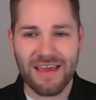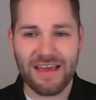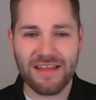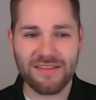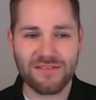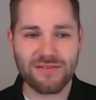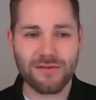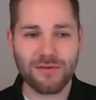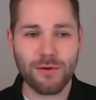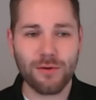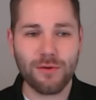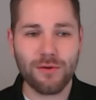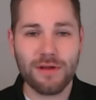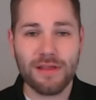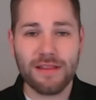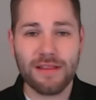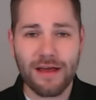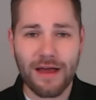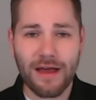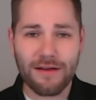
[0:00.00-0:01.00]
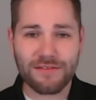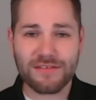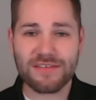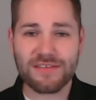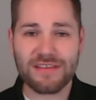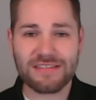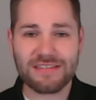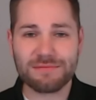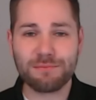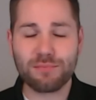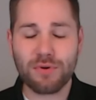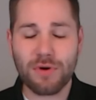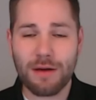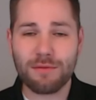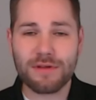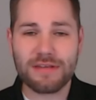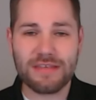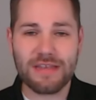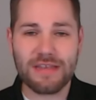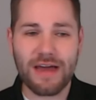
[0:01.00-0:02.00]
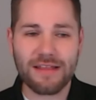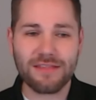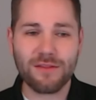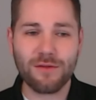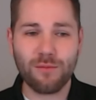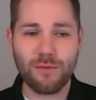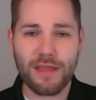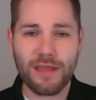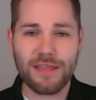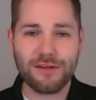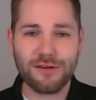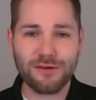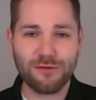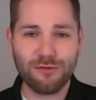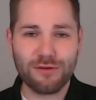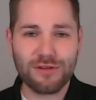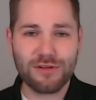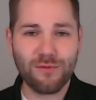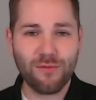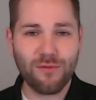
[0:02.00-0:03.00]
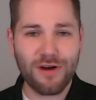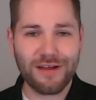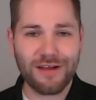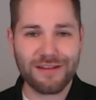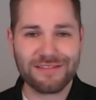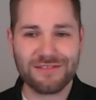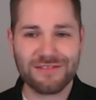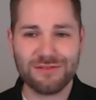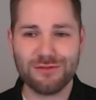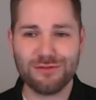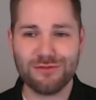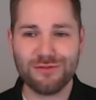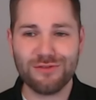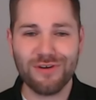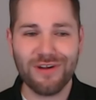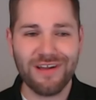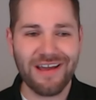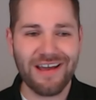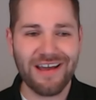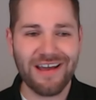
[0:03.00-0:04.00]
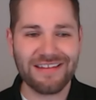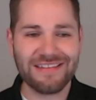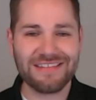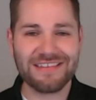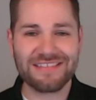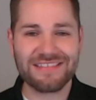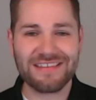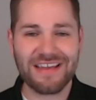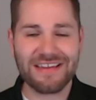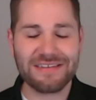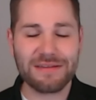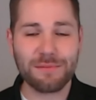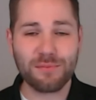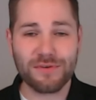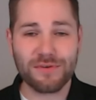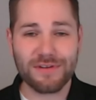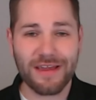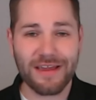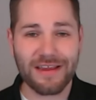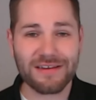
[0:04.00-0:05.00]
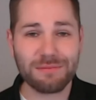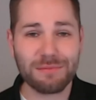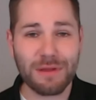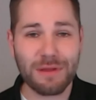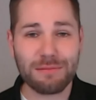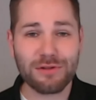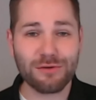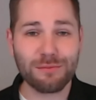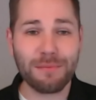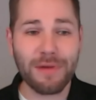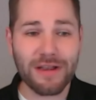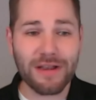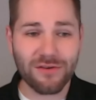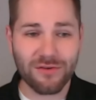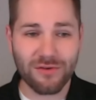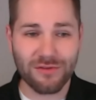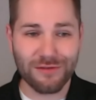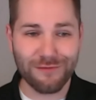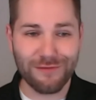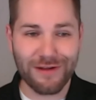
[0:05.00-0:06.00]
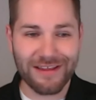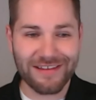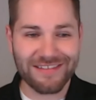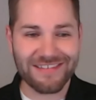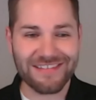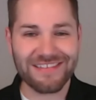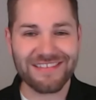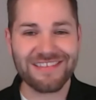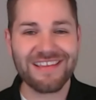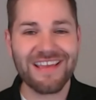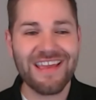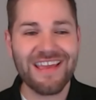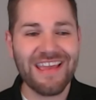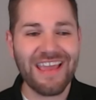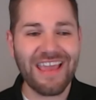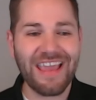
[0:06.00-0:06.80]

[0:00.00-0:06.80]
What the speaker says: And so obviously that's probably not the way you're going to want to decide to protect maybe your medical devices.